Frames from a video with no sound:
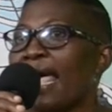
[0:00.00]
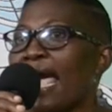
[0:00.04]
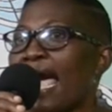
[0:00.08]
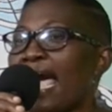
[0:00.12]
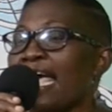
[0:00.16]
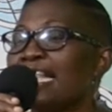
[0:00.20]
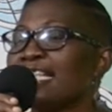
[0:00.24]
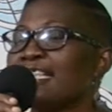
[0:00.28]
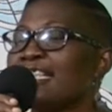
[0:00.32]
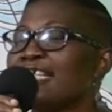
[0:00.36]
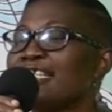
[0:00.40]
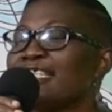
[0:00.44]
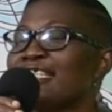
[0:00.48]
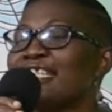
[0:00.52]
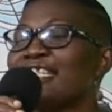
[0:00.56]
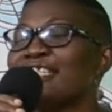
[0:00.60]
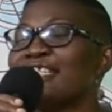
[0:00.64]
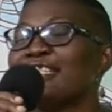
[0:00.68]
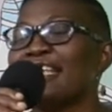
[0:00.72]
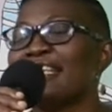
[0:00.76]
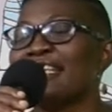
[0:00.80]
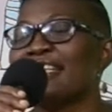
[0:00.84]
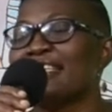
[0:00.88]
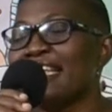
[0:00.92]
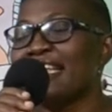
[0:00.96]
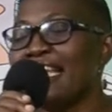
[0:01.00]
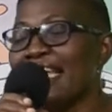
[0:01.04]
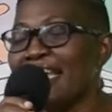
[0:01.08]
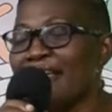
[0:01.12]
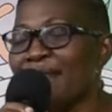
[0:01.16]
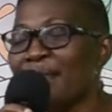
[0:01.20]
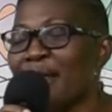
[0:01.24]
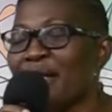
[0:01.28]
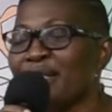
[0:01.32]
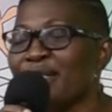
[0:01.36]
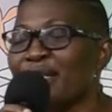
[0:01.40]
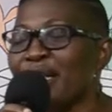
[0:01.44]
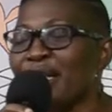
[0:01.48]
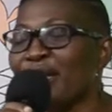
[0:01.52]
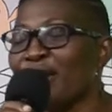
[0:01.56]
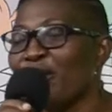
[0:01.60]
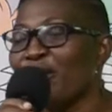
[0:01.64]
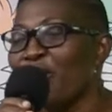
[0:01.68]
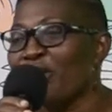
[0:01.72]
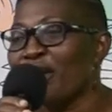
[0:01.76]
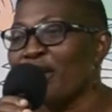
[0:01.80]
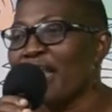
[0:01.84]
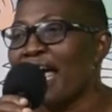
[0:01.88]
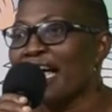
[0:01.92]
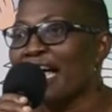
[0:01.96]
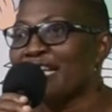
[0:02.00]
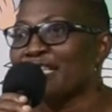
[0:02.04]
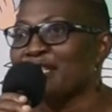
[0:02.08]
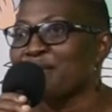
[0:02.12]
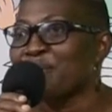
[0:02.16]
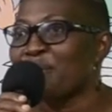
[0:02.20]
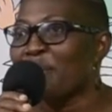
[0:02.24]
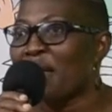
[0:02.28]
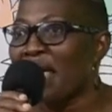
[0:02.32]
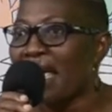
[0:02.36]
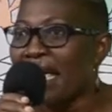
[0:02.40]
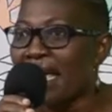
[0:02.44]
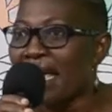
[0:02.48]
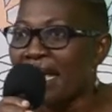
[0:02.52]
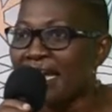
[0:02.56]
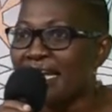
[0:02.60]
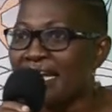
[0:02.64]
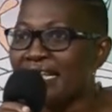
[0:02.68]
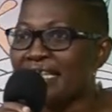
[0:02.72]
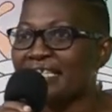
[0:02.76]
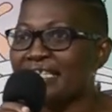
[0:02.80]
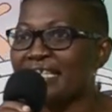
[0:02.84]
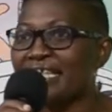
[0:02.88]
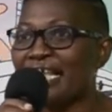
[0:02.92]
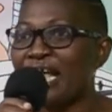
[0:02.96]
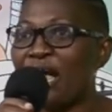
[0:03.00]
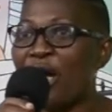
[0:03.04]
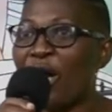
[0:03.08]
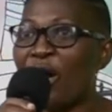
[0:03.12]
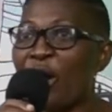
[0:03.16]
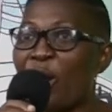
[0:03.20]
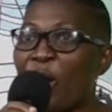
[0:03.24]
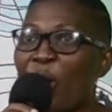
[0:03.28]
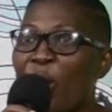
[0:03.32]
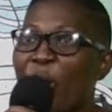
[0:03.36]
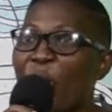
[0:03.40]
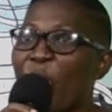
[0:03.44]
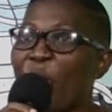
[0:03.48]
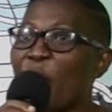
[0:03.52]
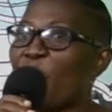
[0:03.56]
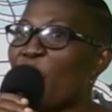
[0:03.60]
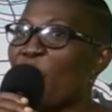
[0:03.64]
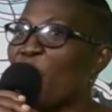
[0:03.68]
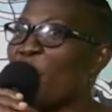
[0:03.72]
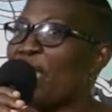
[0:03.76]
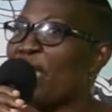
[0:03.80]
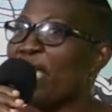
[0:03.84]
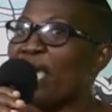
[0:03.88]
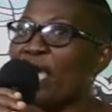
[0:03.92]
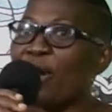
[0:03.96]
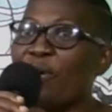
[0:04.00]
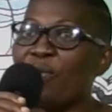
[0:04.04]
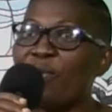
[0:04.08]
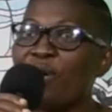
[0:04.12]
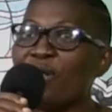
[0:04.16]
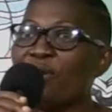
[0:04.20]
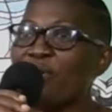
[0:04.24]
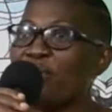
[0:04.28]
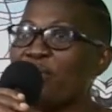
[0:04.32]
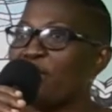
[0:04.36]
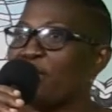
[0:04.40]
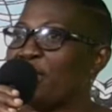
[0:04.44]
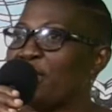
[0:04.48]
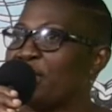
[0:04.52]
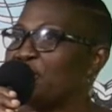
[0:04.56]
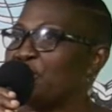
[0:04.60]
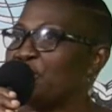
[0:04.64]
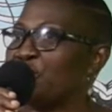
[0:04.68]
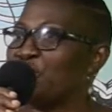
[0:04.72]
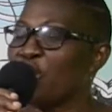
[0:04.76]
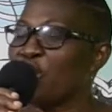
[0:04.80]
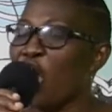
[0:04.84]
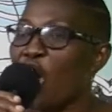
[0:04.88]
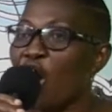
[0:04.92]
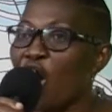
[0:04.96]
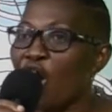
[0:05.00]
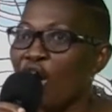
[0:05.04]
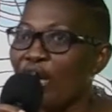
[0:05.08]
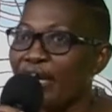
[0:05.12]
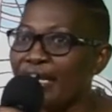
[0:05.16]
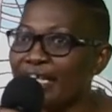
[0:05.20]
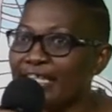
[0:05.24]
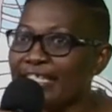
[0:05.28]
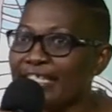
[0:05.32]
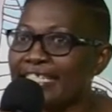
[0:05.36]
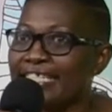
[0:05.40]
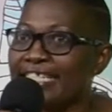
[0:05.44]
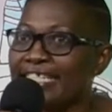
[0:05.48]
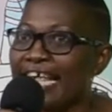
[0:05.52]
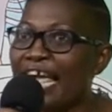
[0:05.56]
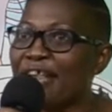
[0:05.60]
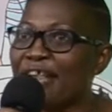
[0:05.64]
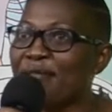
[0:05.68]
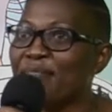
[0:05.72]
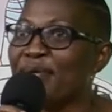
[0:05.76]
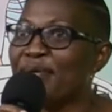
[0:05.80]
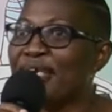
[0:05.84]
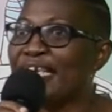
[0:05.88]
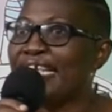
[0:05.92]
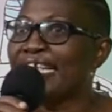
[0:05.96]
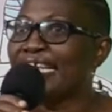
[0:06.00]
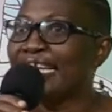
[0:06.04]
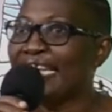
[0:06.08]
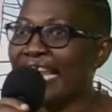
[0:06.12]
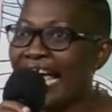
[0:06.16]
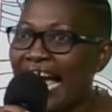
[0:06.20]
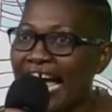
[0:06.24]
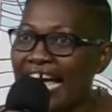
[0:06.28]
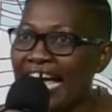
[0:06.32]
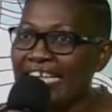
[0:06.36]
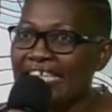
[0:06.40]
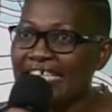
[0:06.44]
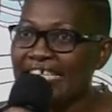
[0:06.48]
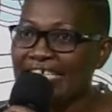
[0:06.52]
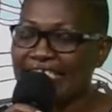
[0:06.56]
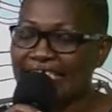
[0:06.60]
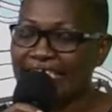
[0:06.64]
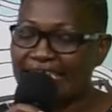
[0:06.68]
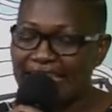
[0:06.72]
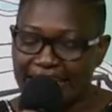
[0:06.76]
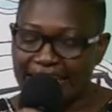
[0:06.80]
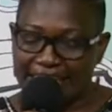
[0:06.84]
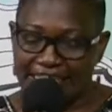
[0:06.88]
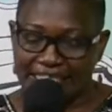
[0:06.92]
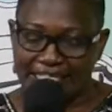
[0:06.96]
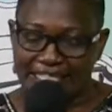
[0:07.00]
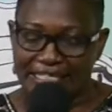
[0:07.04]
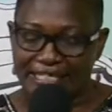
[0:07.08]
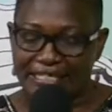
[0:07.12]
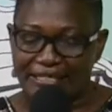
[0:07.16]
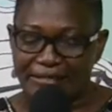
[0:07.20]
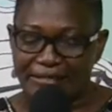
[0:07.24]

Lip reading: And this is the day that the Lord has made. We will rejoice and be glad in it.